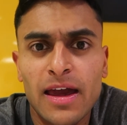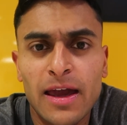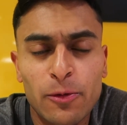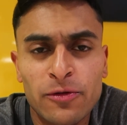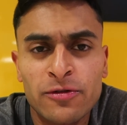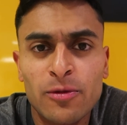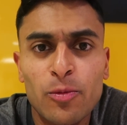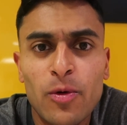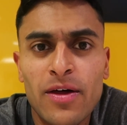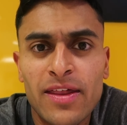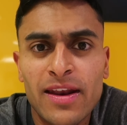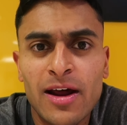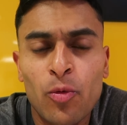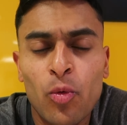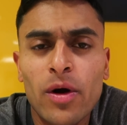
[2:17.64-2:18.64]
it was somewhere
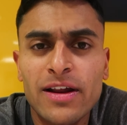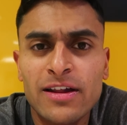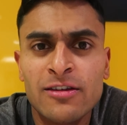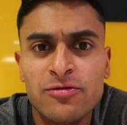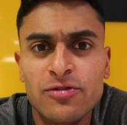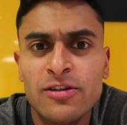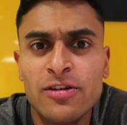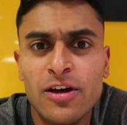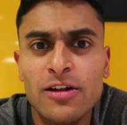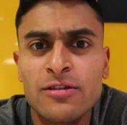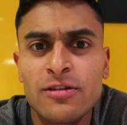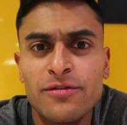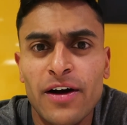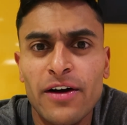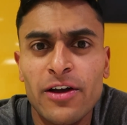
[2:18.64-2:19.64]
that I wanted to return
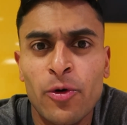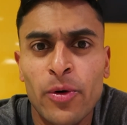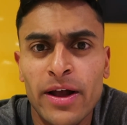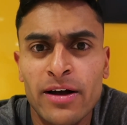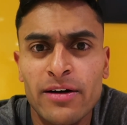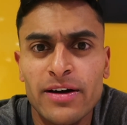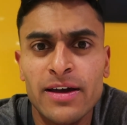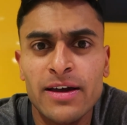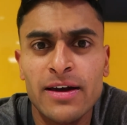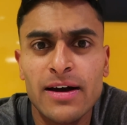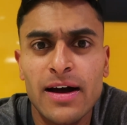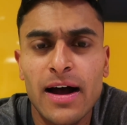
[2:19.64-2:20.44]
to very quickly.